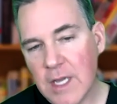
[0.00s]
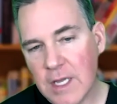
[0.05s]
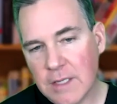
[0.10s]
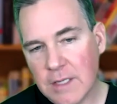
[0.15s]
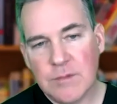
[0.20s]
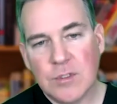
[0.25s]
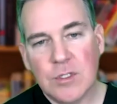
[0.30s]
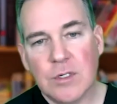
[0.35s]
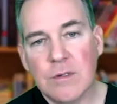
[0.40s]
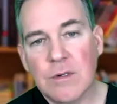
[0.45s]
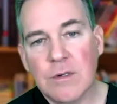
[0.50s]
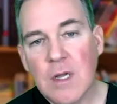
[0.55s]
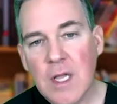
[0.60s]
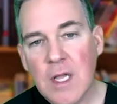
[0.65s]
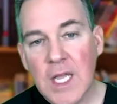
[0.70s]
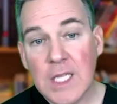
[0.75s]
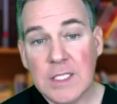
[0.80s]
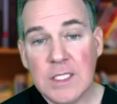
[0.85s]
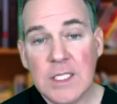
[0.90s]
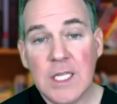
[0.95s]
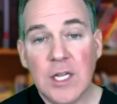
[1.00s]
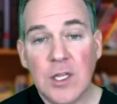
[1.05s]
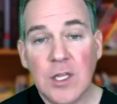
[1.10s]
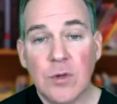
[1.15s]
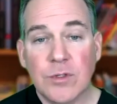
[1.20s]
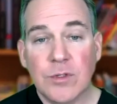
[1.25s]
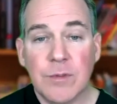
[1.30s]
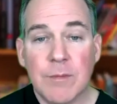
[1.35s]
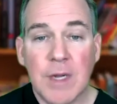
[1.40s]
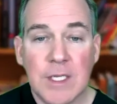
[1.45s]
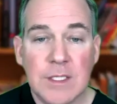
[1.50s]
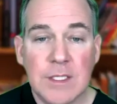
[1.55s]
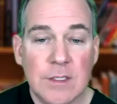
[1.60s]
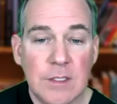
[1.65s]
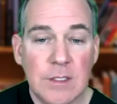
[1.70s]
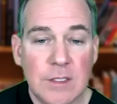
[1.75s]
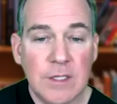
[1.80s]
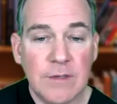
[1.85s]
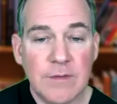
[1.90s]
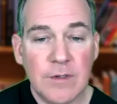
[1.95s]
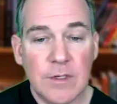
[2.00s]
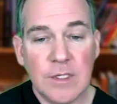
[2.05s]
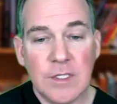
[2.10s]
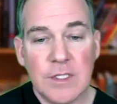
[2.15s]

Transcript: And so it's not yours or mine to deliver.